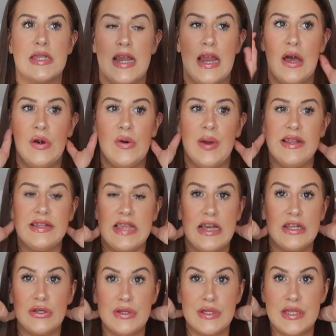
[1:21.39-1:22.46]
and I always
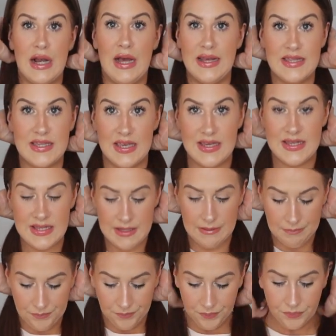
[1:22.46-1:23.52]
get tonsillitis.
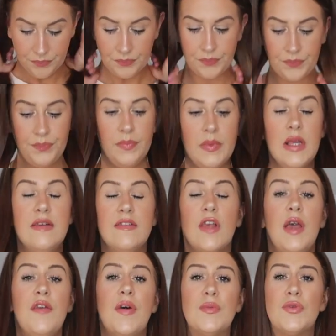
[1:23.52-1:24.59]

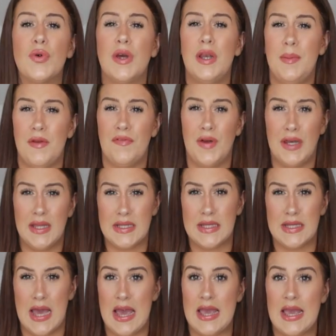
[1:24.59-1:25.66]
So if I'm talking a bit funny
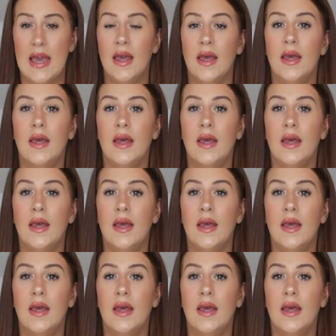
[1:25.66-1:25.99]
today,